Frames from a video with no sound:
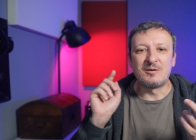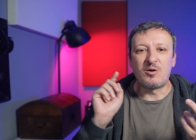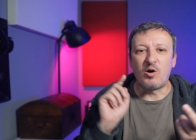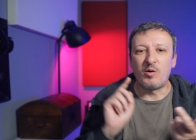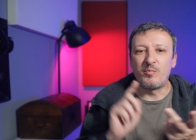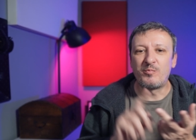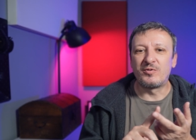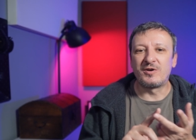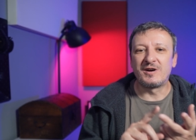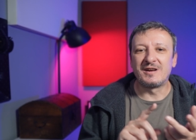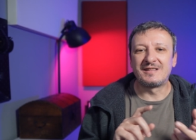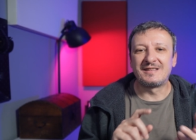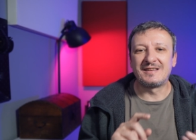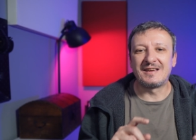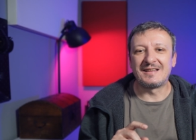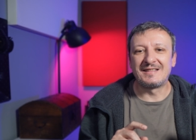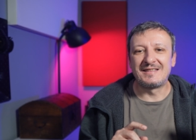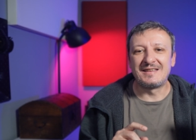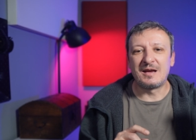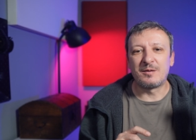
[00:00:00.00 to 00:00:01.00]

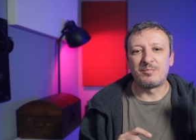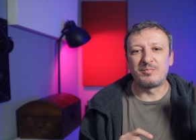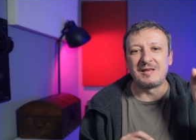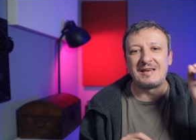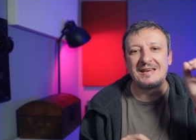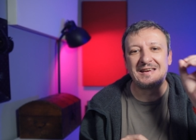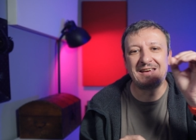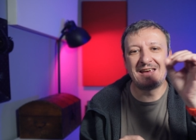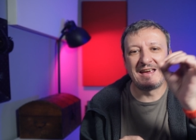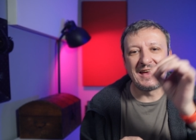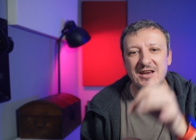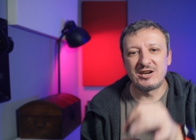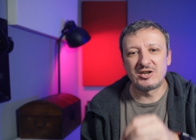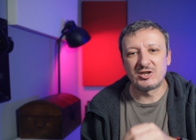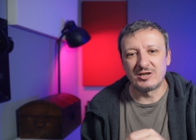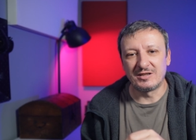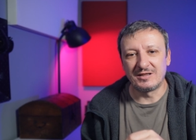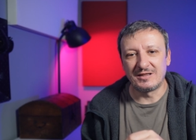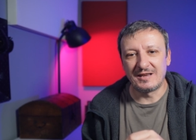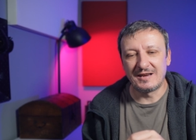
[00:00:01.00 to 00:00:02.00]
operate at the
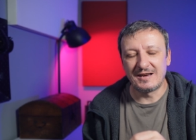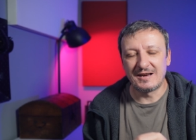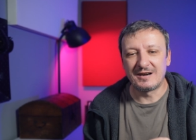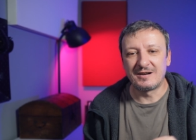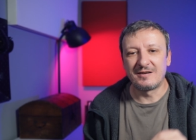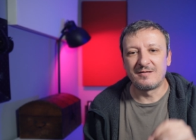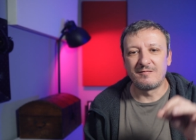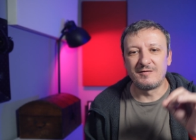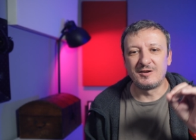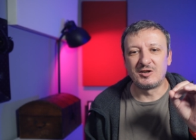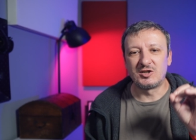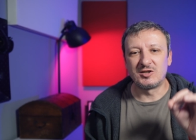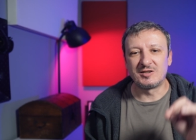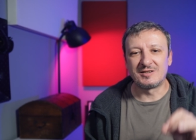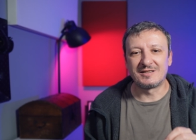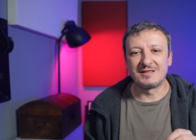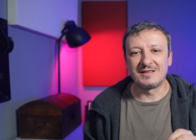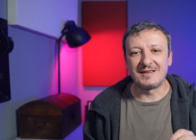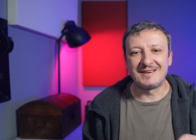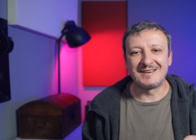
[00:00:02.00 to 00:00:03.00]
application layer, which
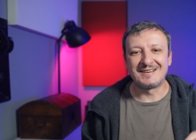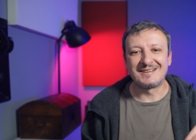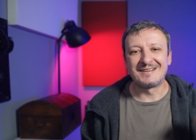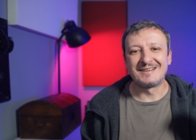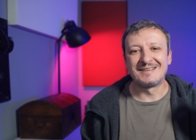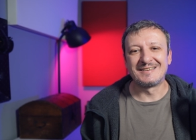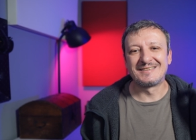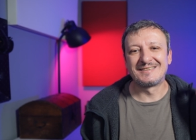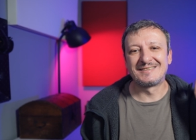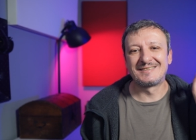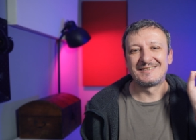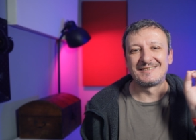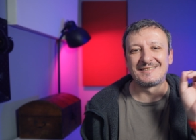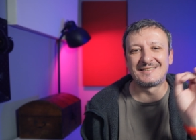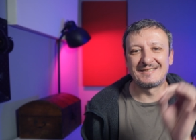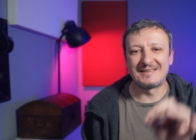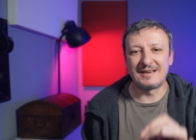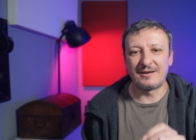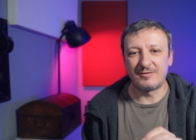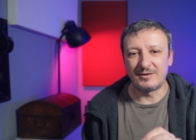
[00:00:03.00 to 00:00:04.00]
is layer
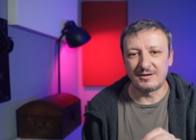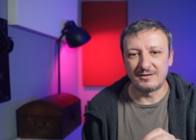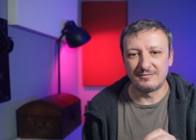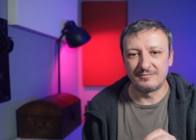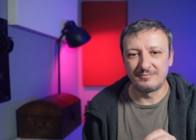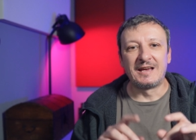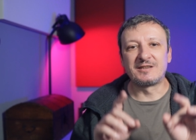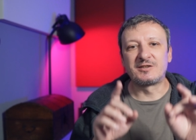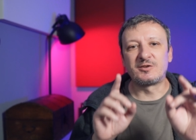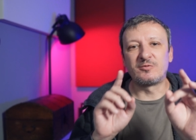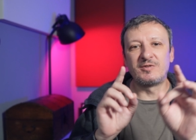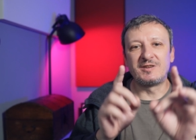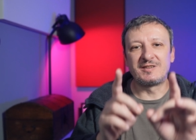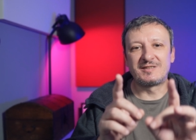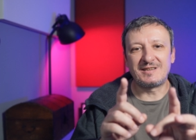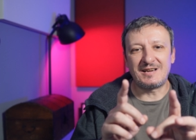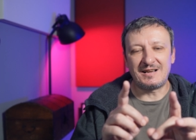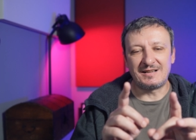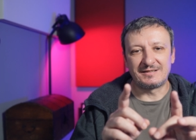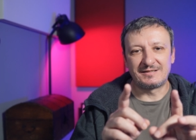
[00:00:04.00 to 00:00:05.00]
7. As a
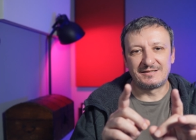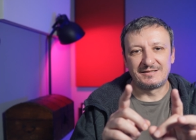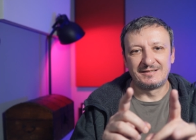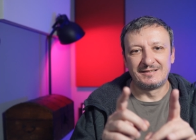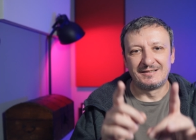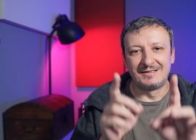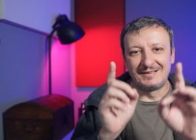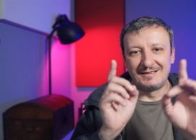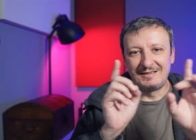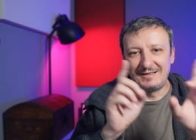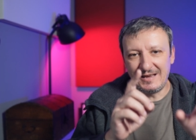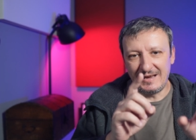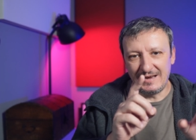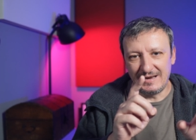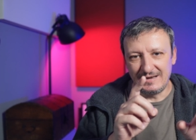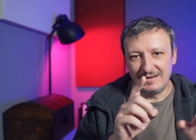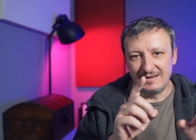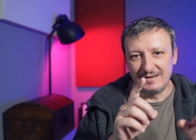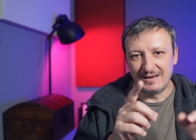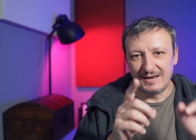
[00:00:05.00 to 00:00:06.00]
result,
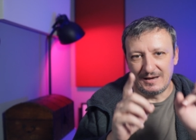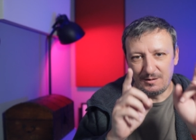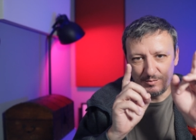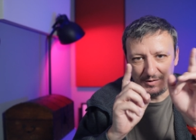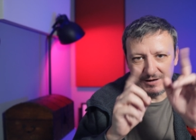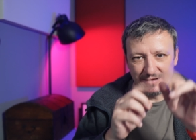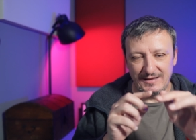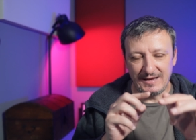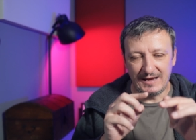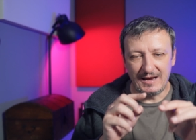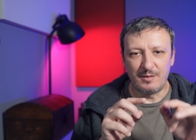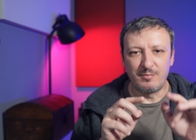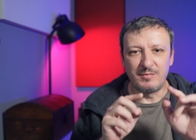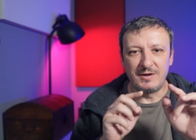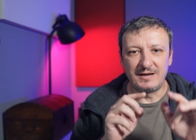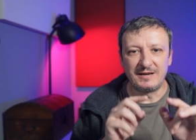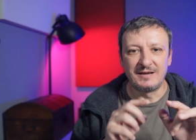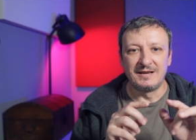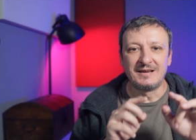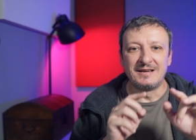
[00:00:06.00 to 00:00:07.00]
they, and by they I
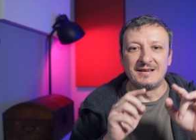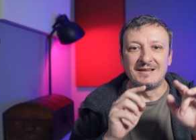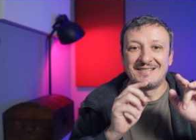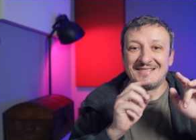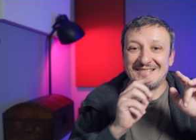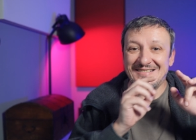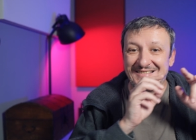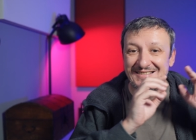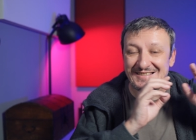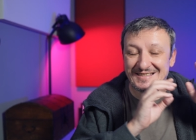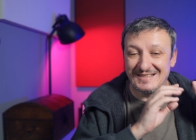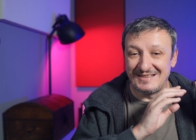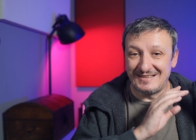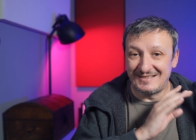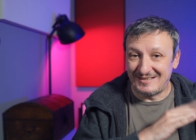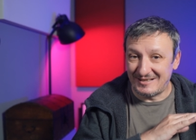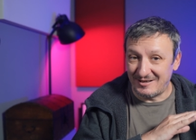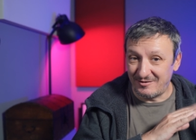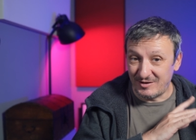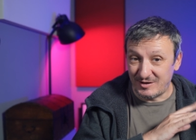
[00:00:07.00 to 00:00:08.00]
mean mm,
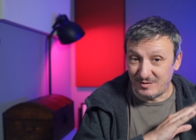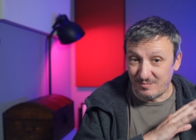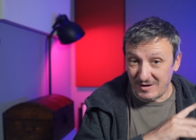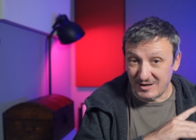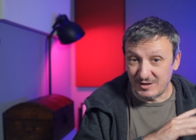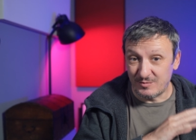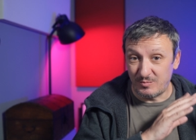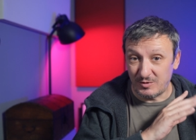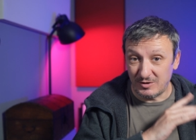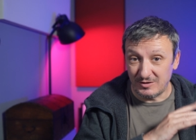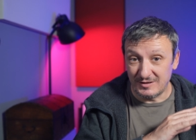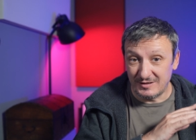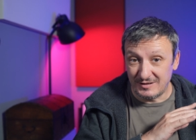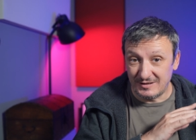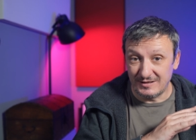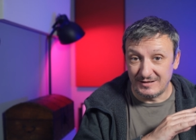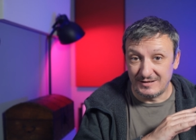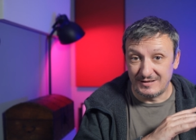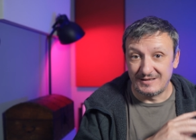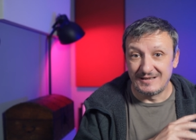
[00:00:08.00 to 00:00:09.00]
service mesh
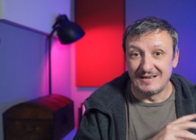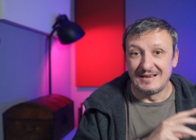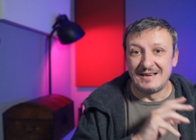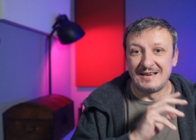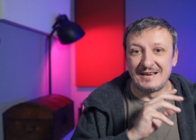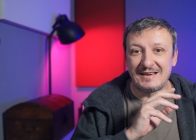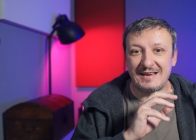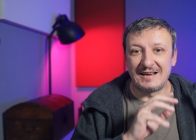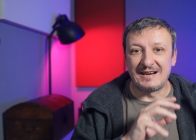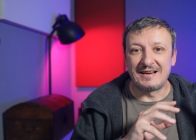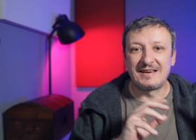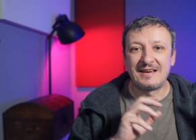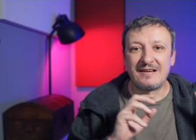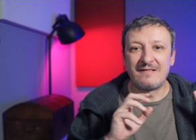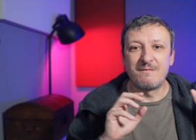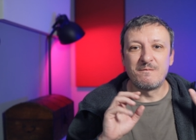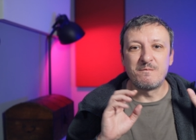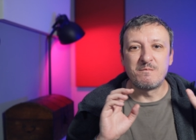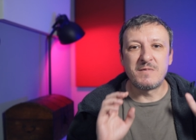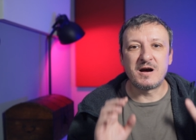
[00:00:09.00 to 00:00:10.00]
policies, can
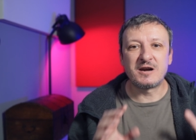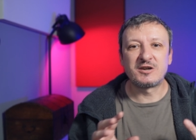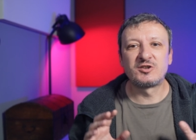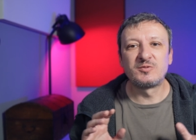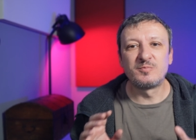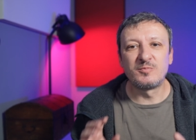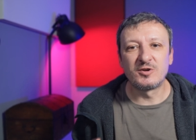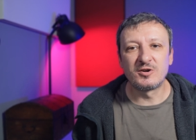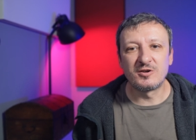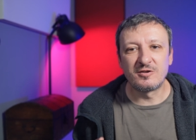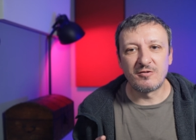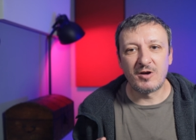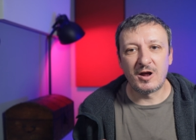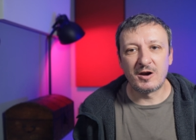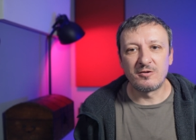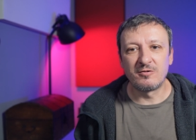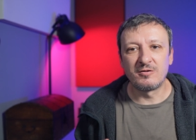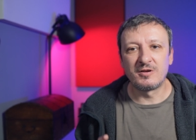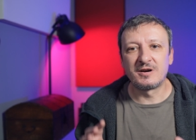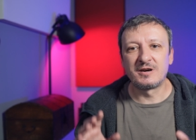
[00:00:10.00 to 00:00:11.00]
have much more
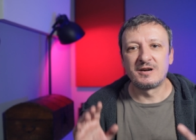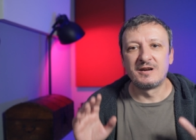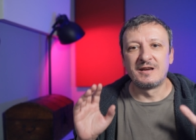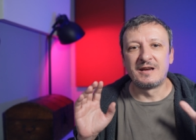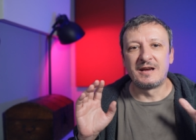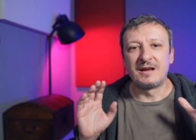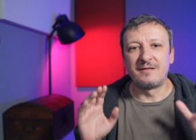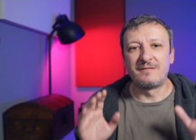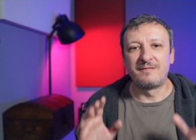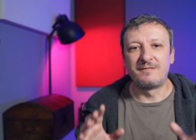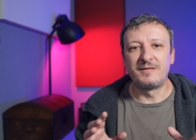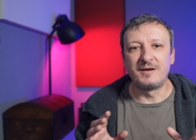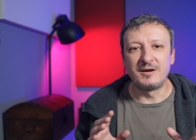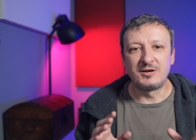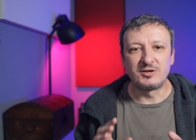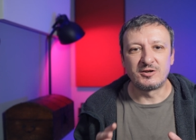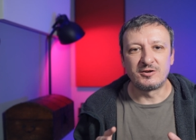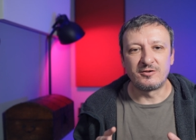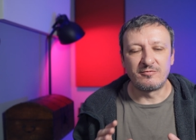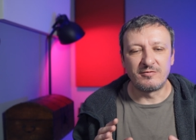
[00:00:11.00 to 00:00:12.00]
granular and
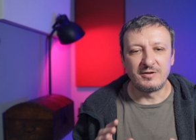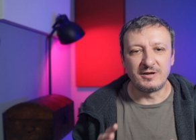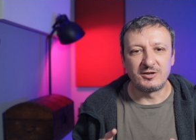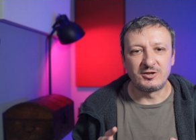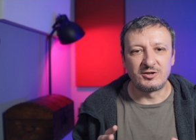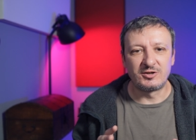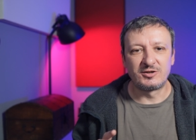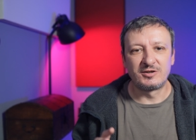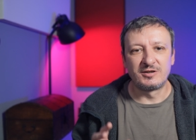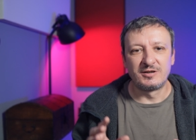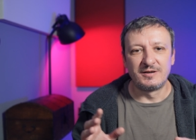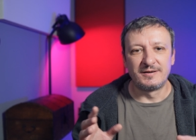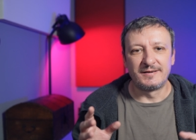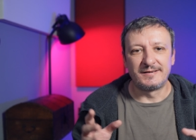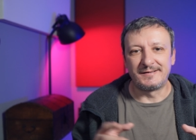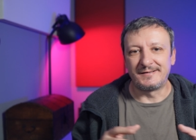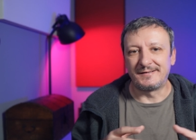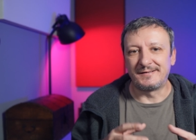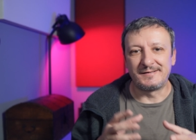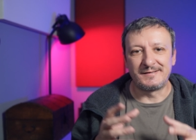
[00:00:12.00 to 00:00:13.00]
feature rich
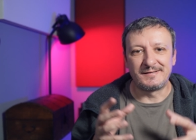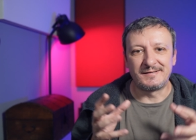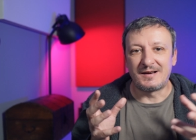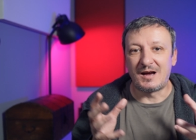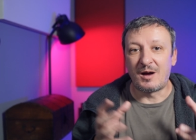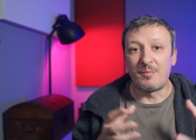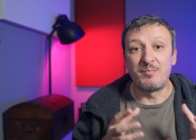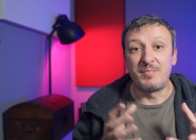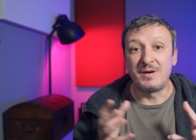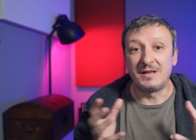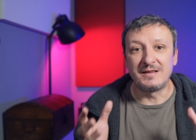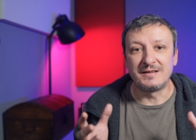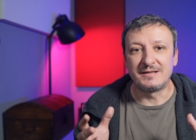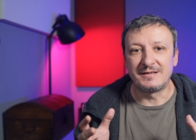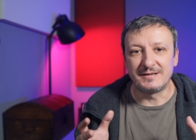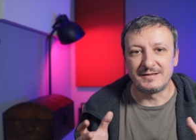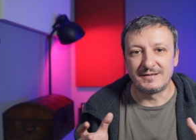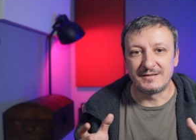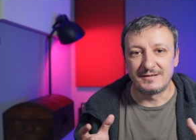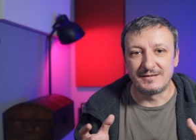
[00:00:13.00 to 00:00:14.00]
uh,
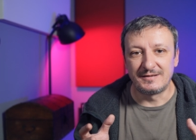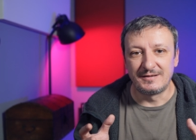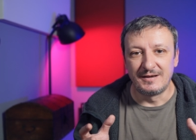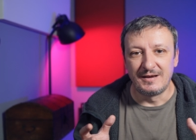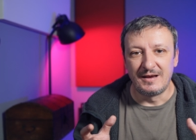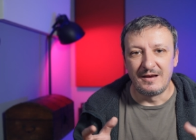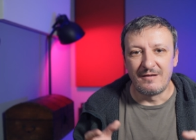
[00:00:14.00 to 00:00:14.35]
abilities.